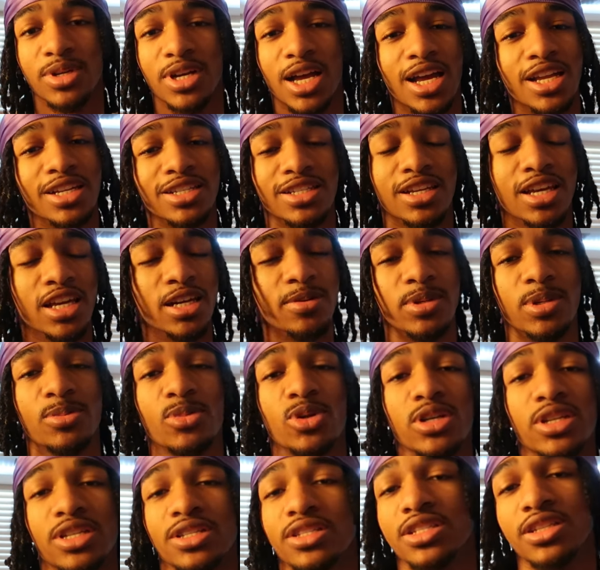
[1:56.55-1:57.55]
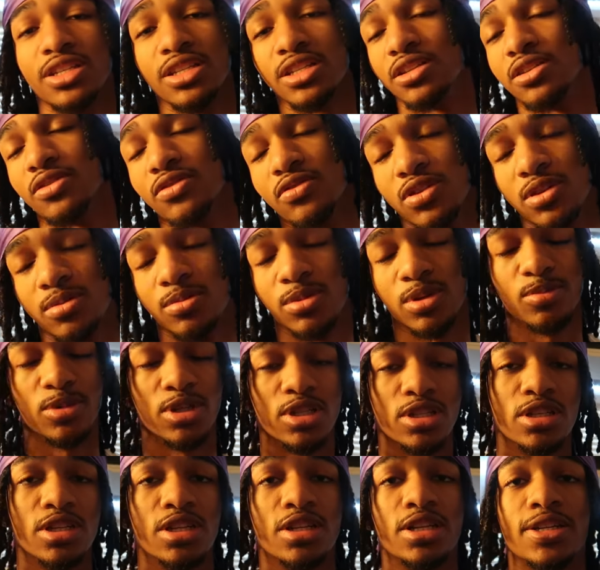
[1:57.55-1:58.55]
But I just gotta be more consistent.
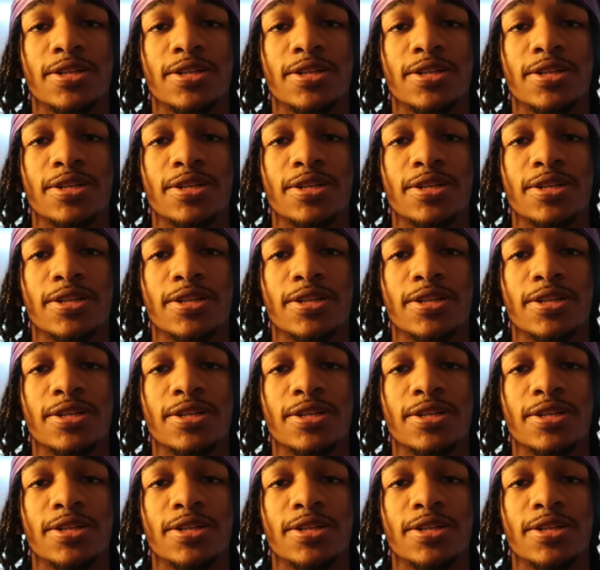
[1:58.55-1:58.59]
But